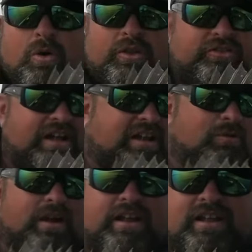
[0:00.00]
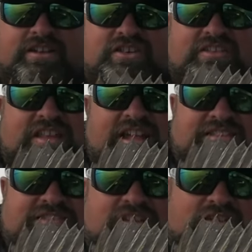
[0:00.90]
Well, the second one just
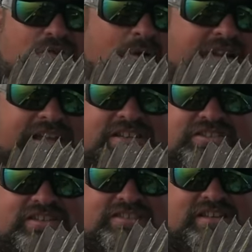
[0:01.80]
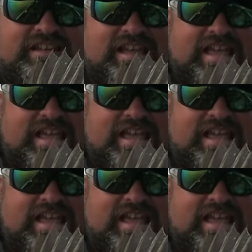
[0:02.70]
hits 20 inches,